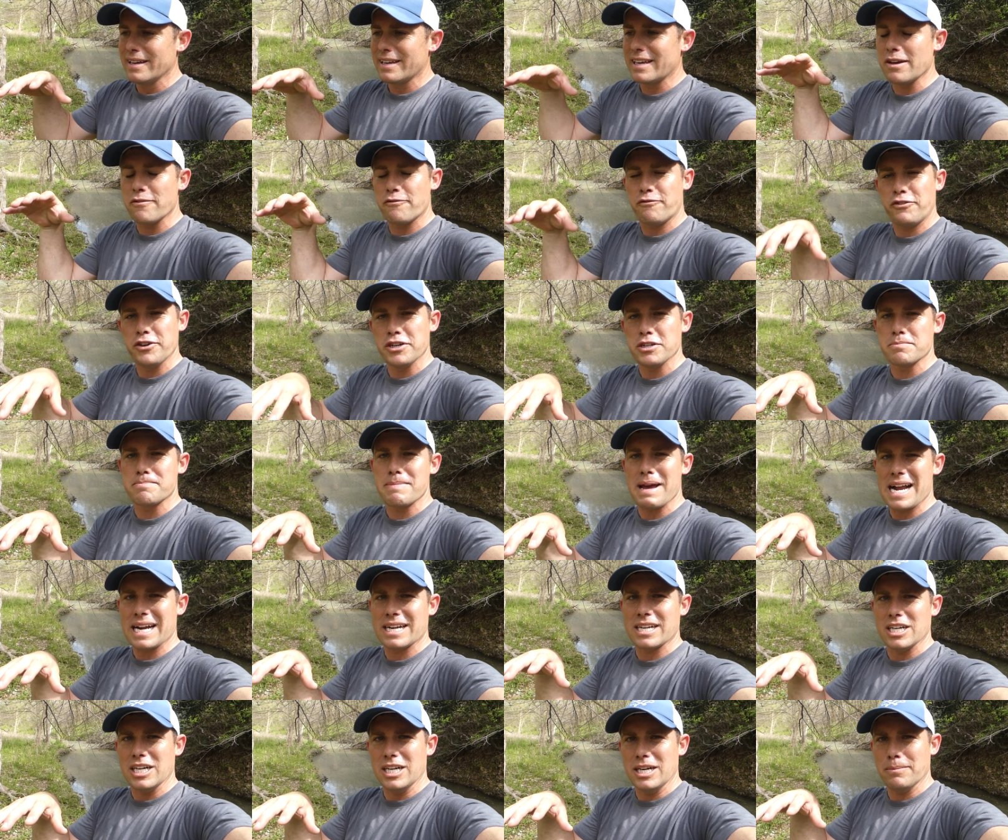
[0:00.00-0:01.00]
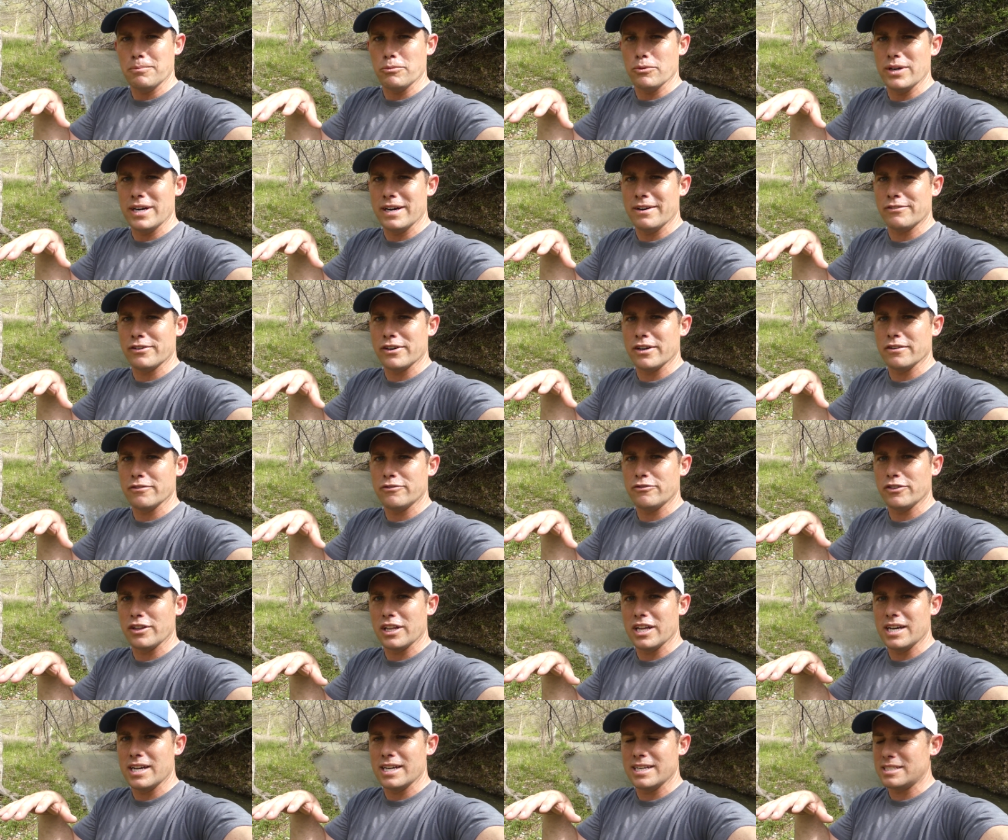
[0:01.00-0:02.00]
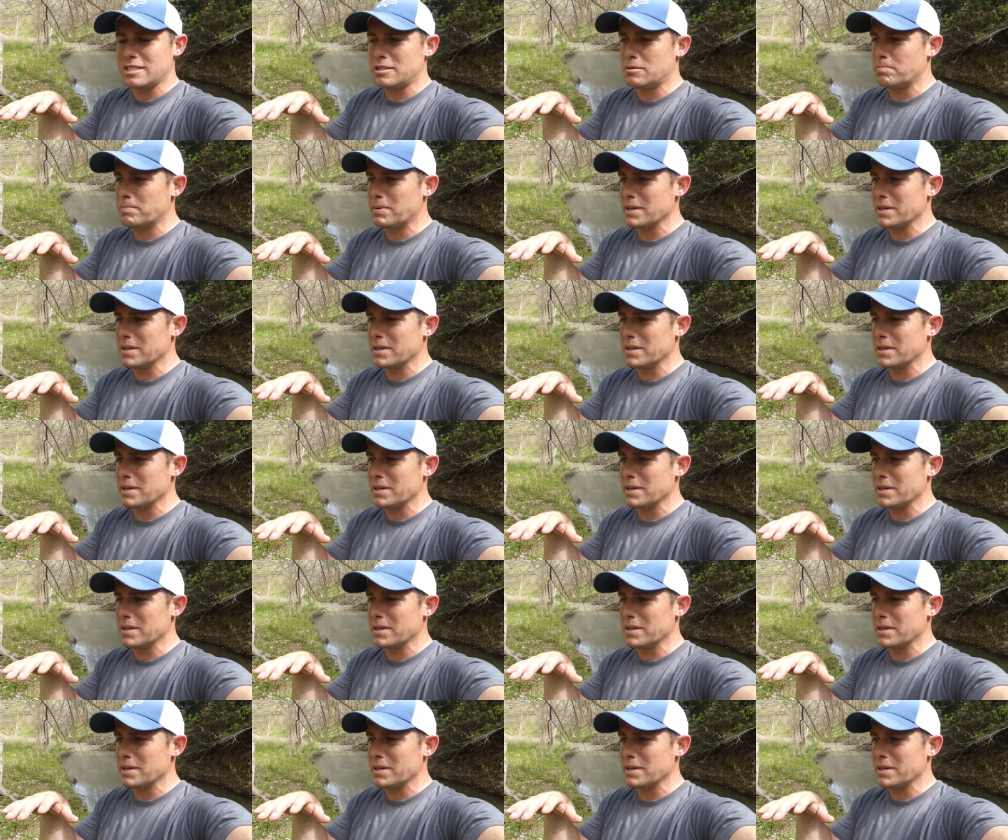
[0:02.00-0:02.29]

get filled back up whenever it floods.